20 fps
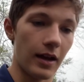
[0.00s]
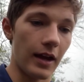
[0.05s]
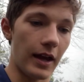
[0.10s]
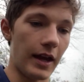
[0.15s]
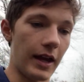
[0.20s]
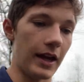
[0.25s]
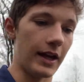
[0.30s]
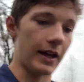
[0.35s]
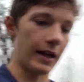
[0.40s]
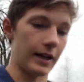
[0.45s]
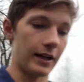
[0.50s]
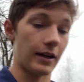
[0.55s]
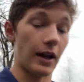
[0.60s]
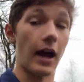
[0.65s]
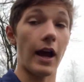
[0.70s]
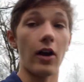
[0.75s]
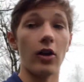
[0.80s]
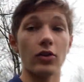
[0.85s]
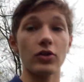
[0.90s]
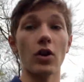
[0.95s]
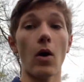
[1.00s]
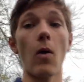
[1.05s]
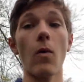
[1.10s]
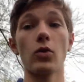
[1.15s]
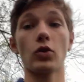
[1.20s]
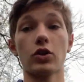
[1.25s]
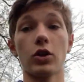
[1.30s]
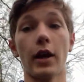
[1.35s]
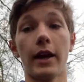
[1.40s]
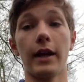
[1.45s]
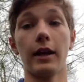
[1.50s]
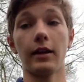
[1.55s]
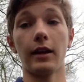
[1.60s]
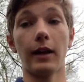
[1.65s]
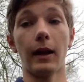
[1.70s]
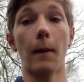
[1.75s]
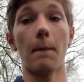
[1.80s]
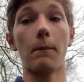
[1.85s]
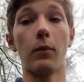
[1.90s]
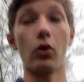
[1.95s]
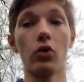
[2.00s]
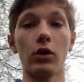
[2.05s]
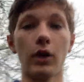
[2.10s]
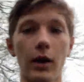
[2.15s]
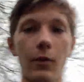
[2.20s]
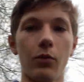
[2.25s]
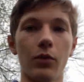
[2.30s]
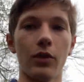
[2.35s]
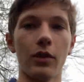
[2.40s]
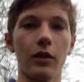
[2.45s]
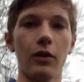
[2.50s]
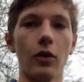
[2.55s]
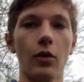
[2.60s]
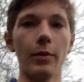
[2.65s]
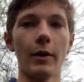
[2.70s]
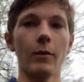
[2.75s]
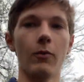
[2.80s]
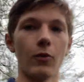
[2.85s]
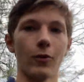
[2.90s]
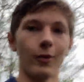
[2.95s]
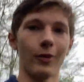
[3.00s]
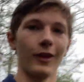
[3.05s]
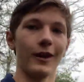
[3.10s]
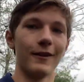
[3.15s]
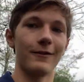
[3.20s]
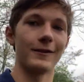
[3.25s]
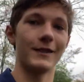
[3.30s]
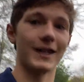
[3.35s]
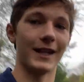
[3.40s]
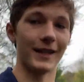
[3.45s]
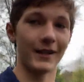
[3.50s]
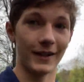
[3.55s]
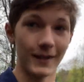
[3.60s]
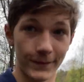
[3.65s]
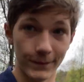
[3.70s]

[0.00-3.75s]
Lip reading: and I also try and like bulk up with a little bit more lifting.